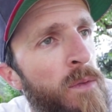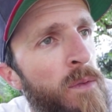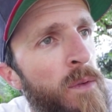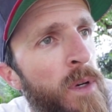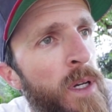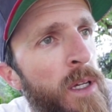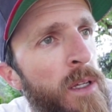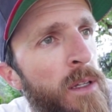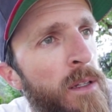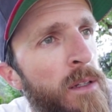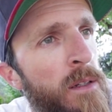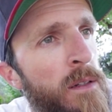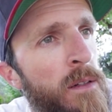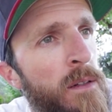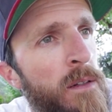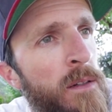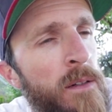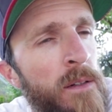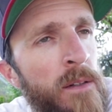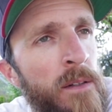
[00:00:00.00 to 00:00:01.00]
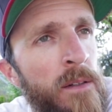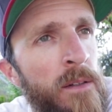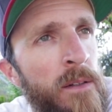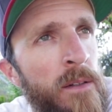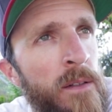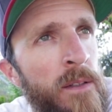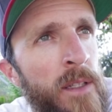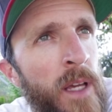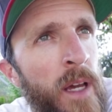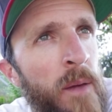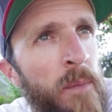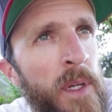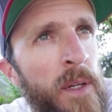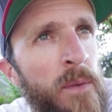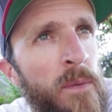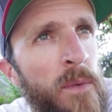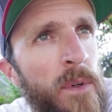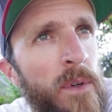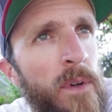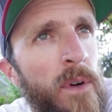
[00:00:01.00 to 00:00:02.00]
Wait, does that
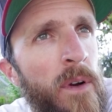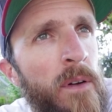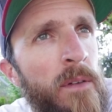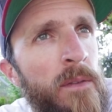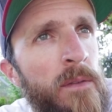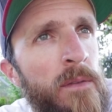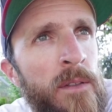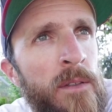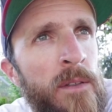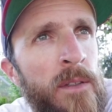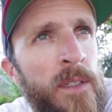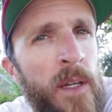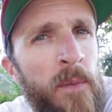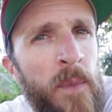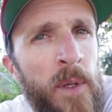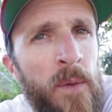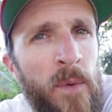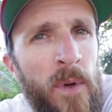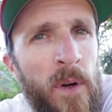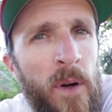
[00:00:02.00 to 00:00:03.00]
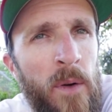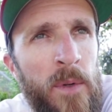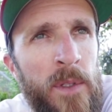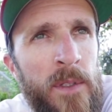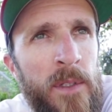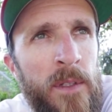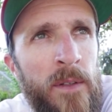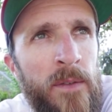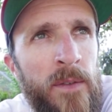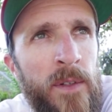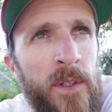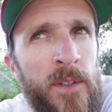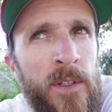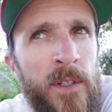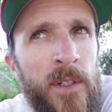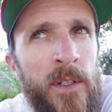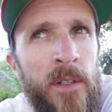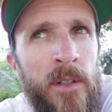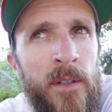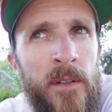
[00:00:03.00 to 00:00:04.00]
mean we're, does that mean we're always in the
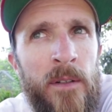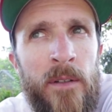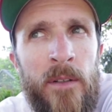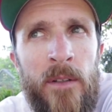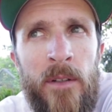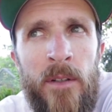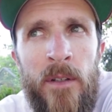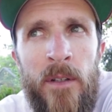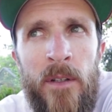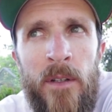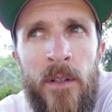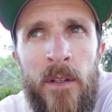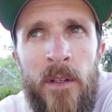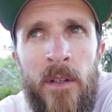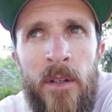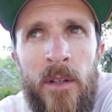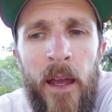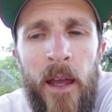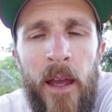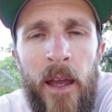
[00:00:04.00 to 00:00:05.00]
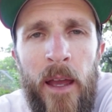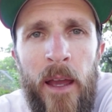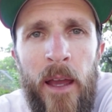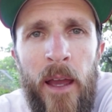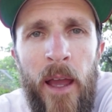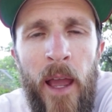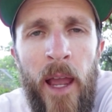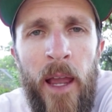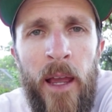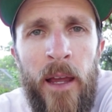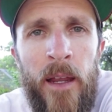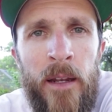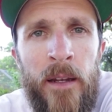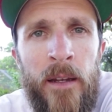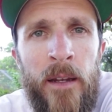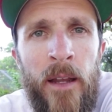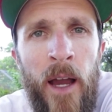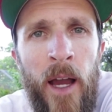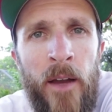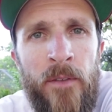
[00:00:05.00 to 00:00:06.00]
future?
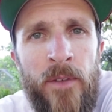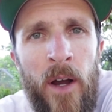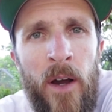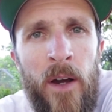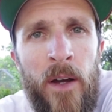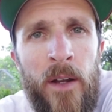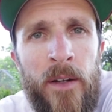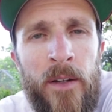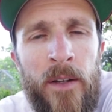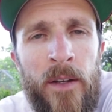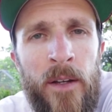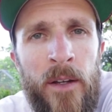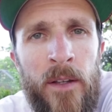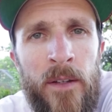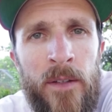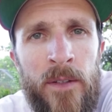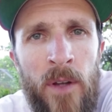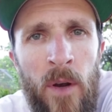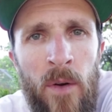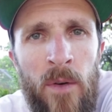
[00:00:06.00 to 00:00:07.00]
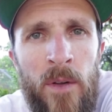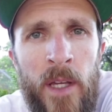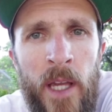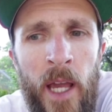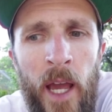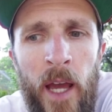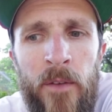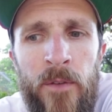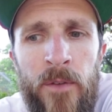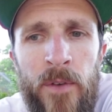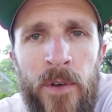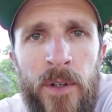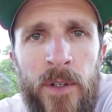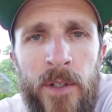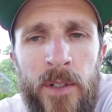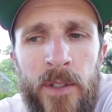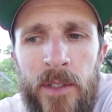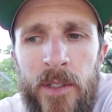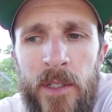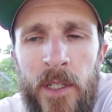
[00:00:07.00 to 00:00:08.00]
And I've gone totally
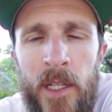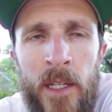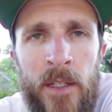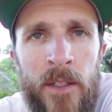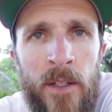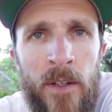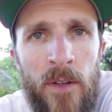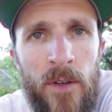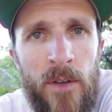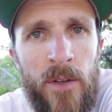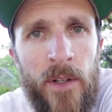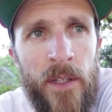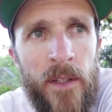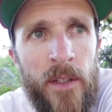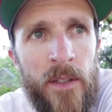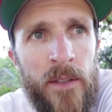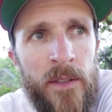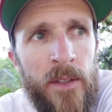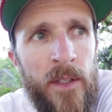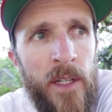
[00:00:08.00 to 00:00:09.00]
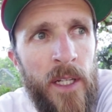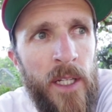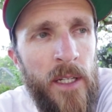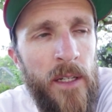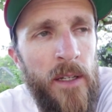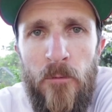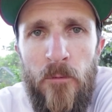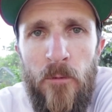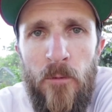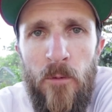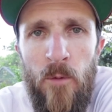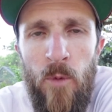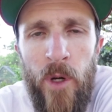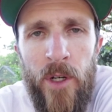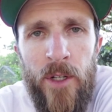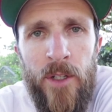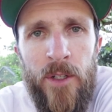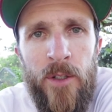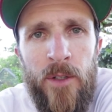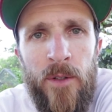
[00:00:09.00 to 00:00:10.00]
headfirst into learning this thing,
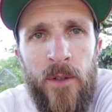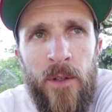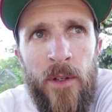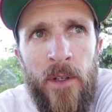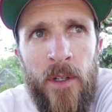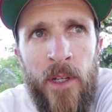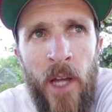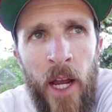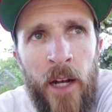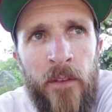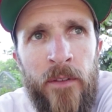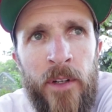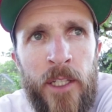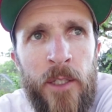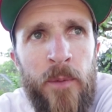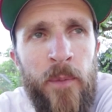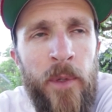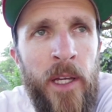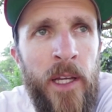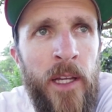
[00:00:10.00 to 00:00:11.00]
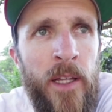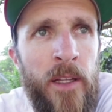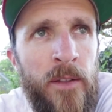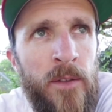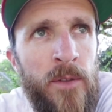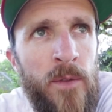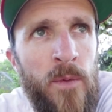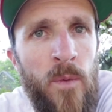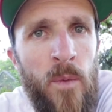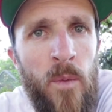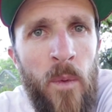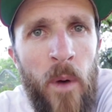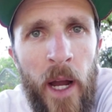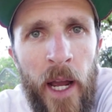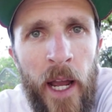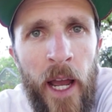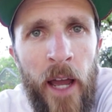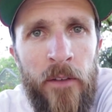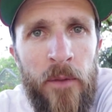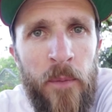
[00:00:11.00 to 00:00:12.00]
which kind of explains
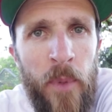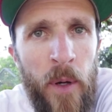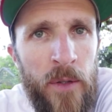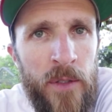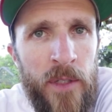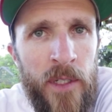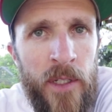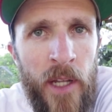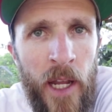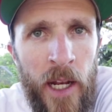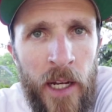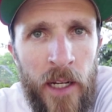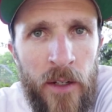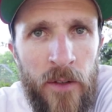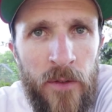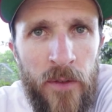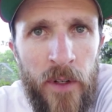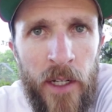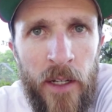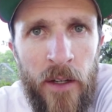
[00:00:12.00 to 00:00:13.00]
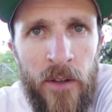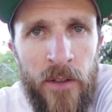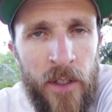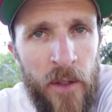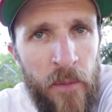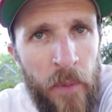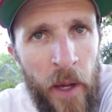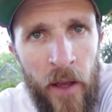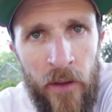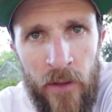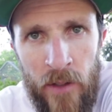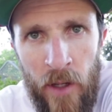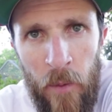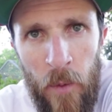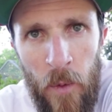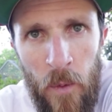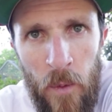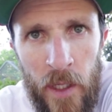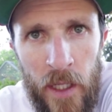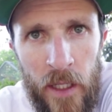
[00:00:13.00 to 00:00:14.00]
why I haven't posted any new videos in the past
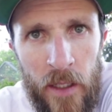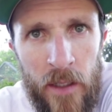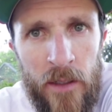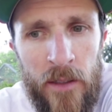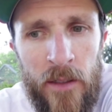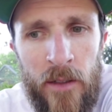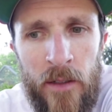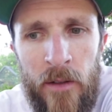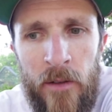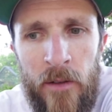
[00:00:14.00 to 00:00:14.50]
couple weeks.